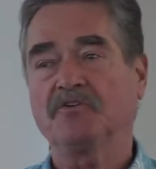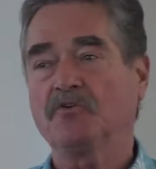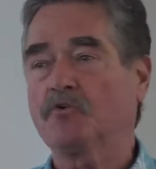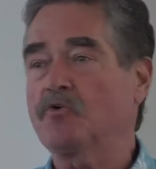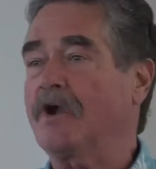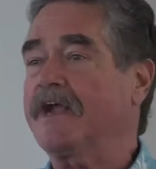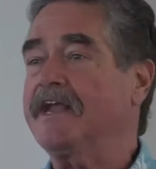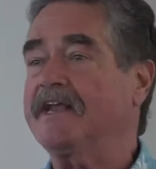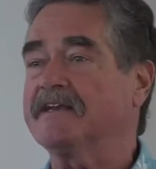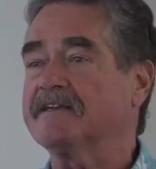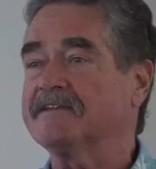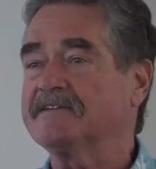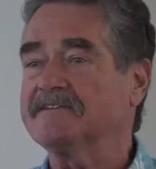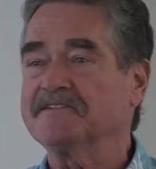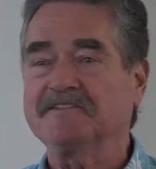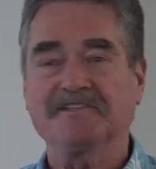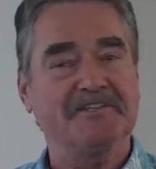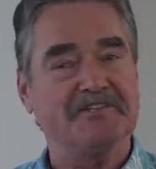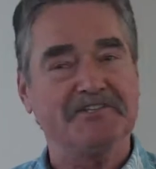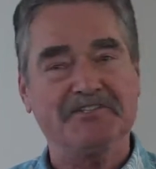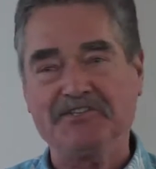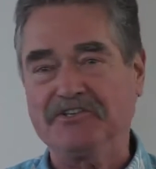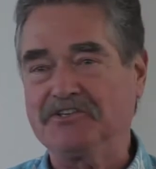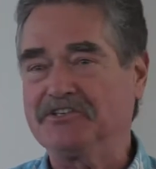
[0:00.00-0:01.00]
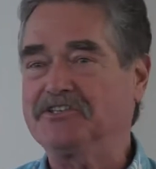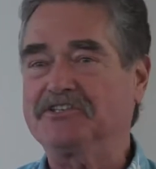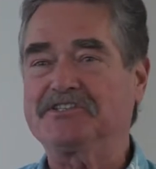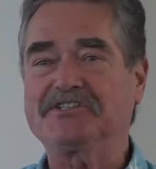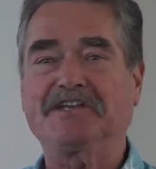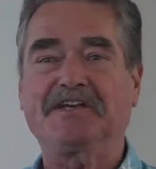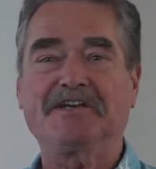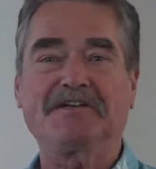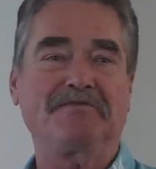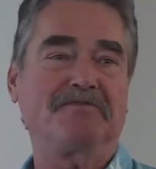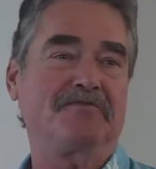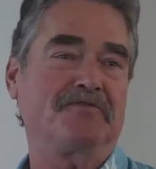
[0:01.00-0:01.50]
great, because you're
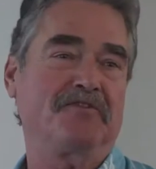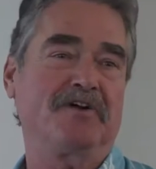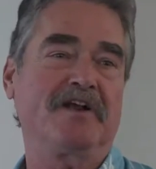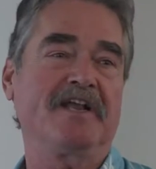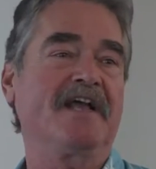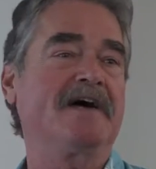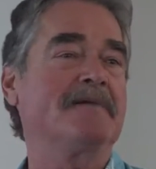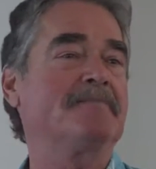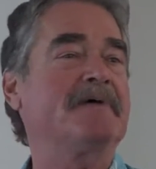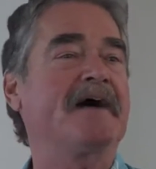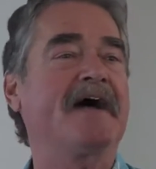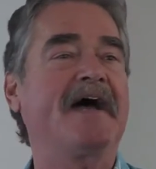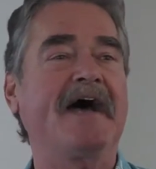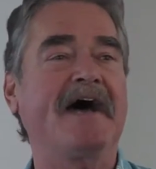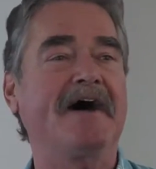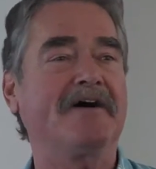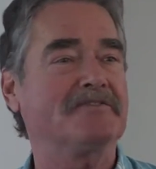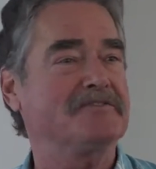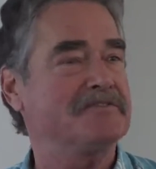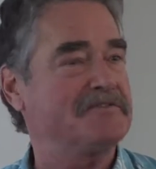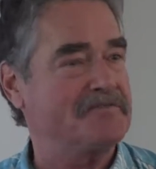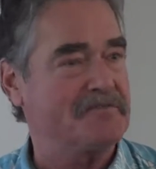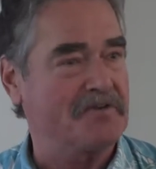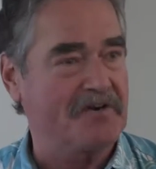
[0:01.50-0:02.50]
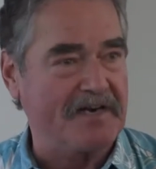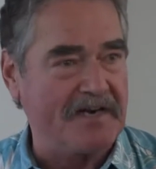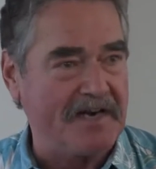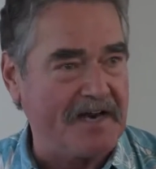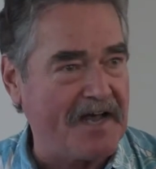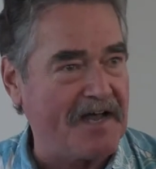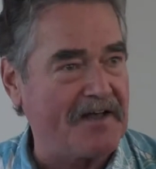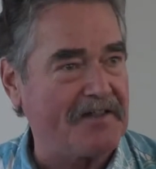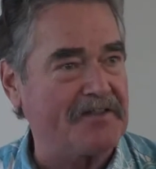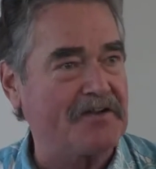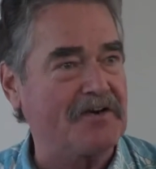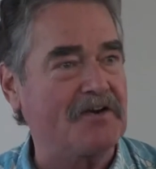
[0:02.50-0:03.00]
just going to free up a house for
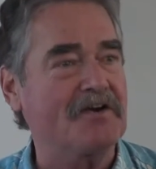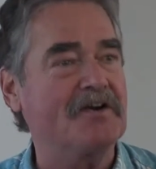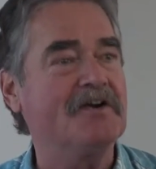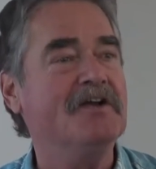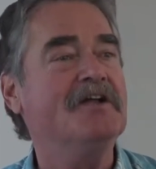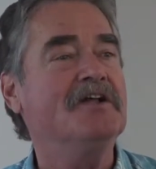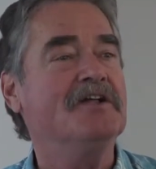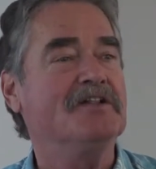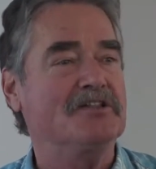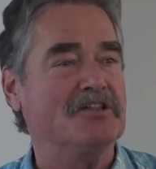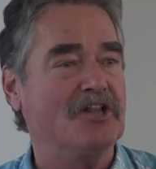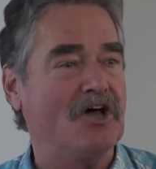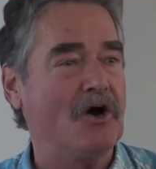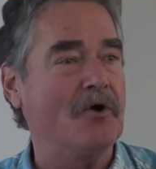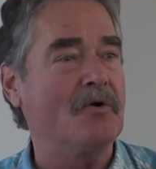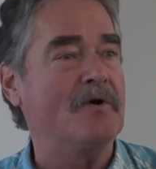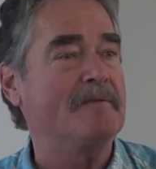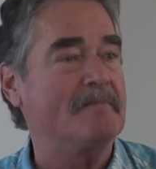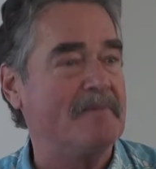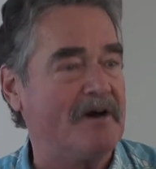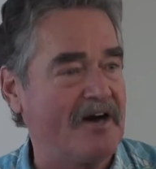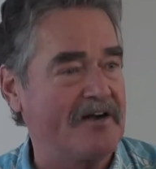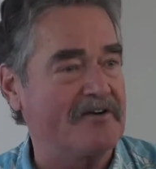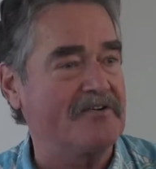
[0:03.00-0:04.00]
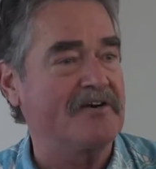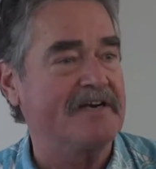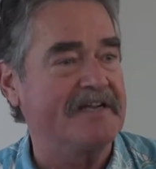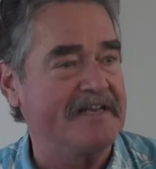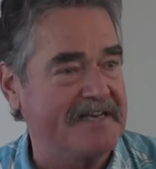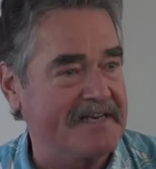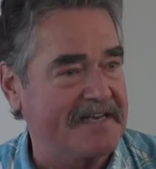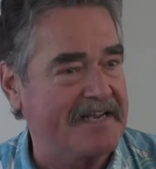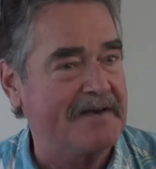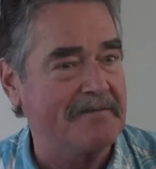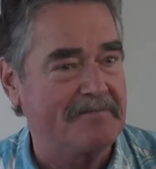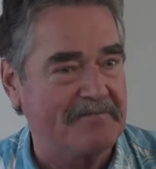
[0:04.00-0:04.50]
another low and moderate
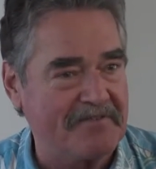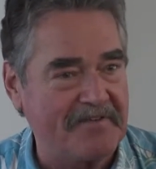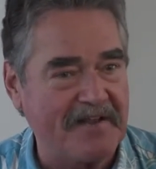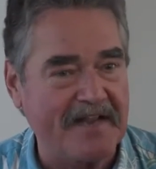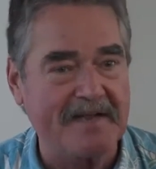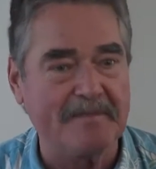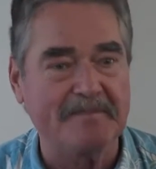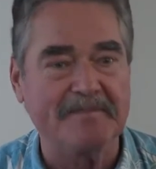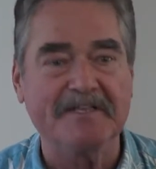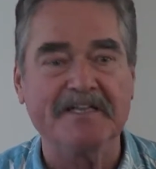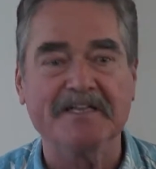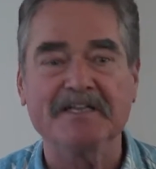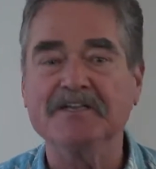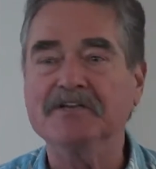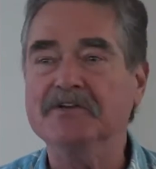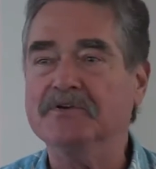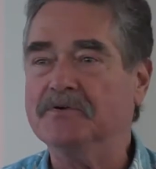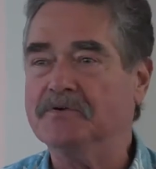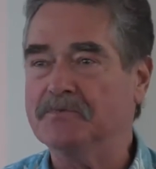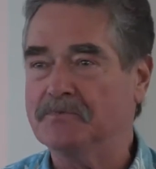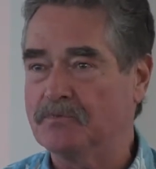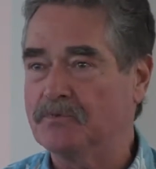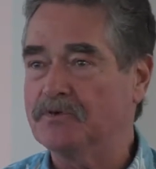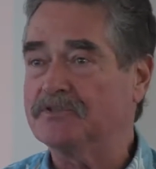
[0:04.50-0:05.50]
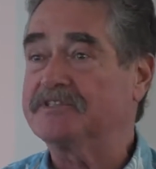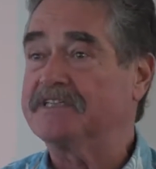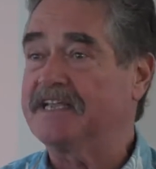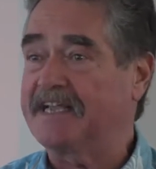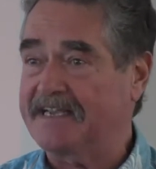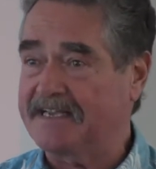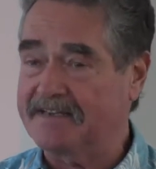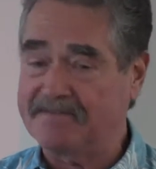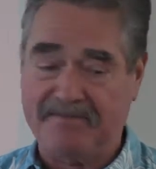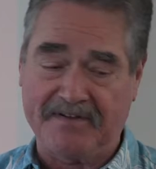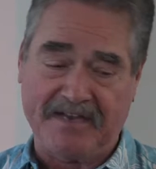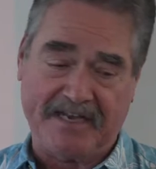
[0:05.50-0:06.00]
income family who will
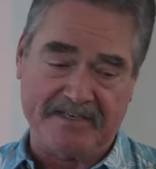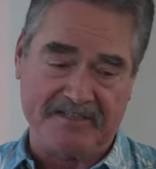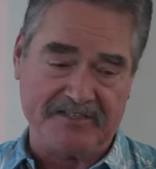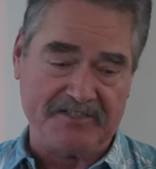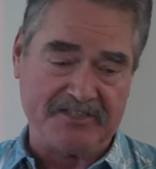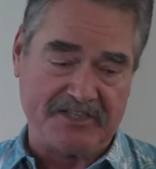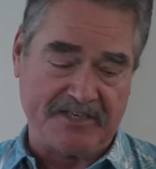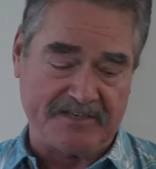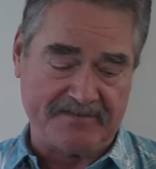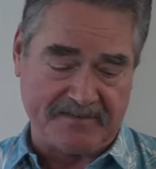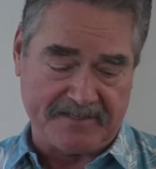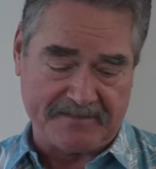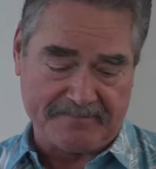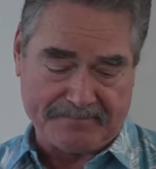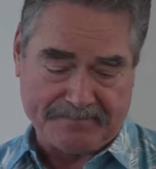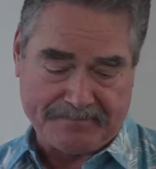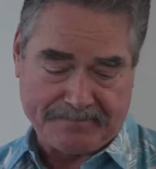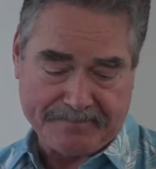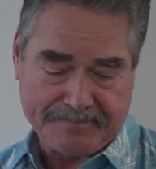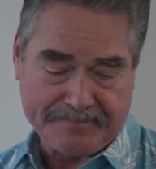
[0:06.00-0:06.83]
take advantage of it.